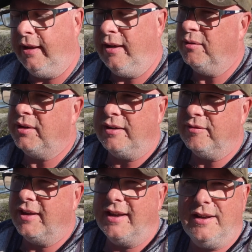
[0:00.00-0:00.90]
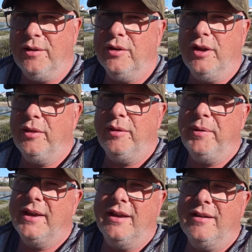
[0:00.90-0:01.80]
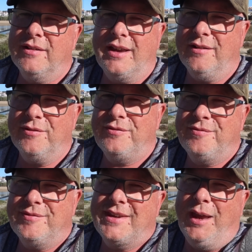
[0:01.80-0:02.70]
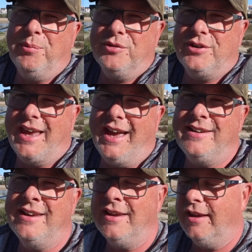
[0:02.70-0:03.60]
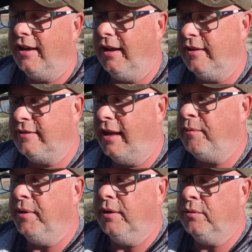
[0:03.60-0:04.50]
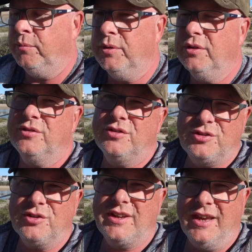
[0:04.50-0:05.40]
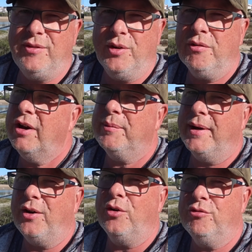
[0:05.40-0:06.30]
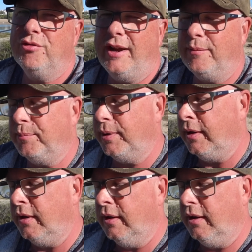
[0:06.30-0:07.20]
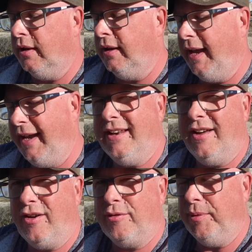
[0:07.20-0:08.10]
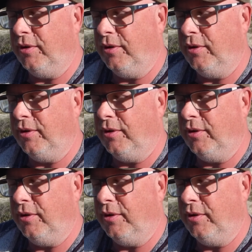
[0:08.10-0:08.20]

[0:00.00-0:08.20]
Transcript: kind of like, you know, the bigger kind of cables you can, 10 mil should give you around about 100 amp. 8.5